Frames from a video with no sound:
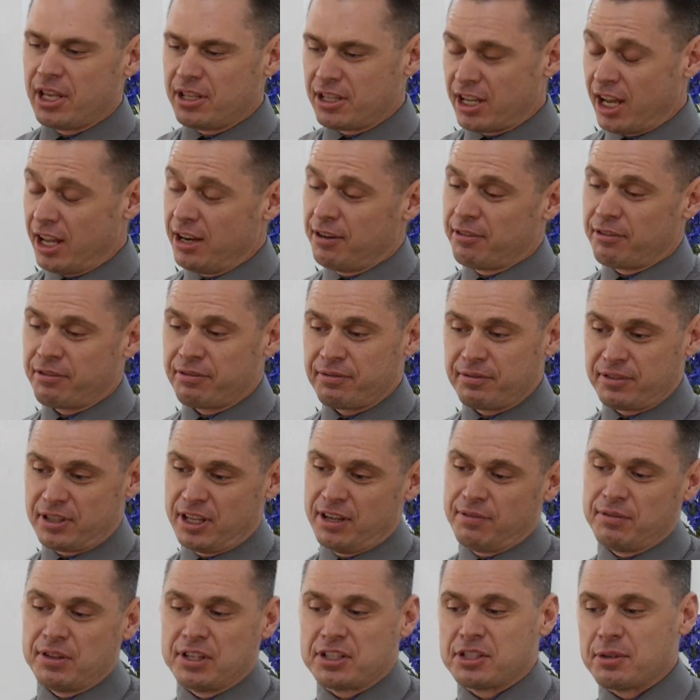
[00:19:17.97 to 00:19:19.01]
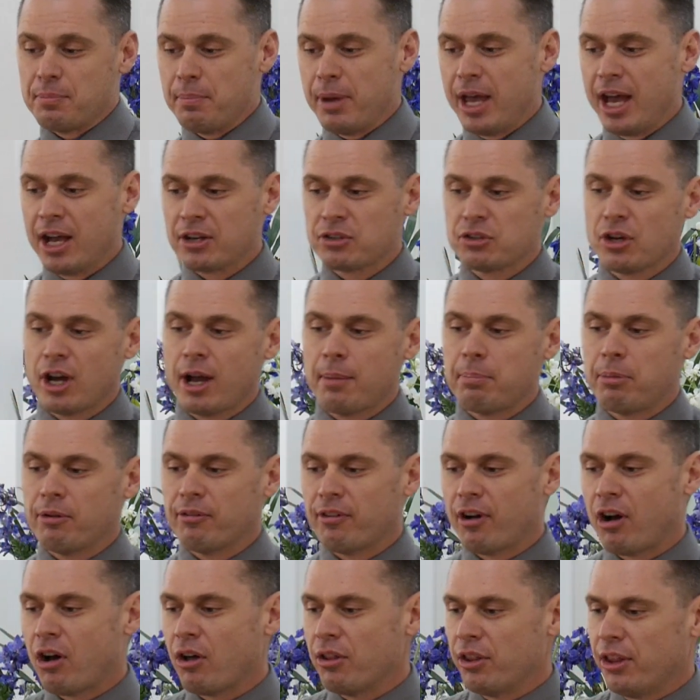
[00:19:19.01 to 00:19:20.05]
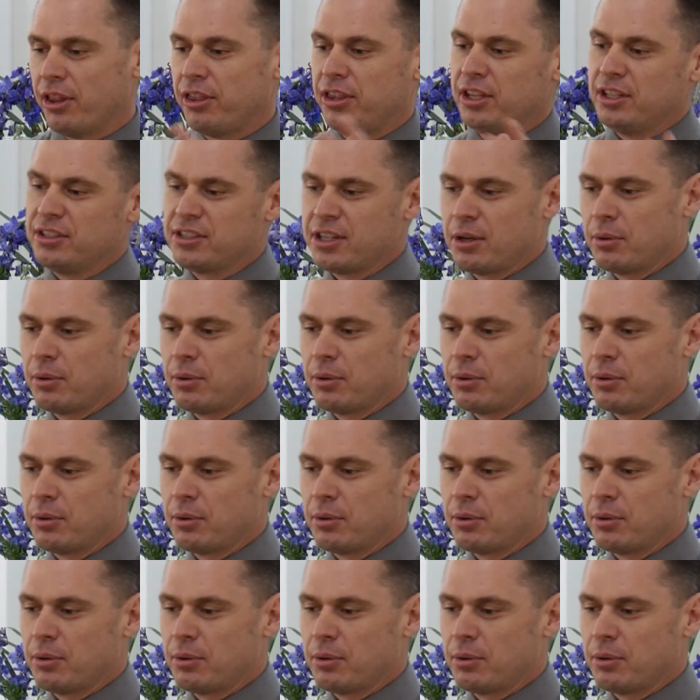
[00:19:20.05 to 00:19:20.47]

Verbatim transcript: kind of giving us a backdrop of all the things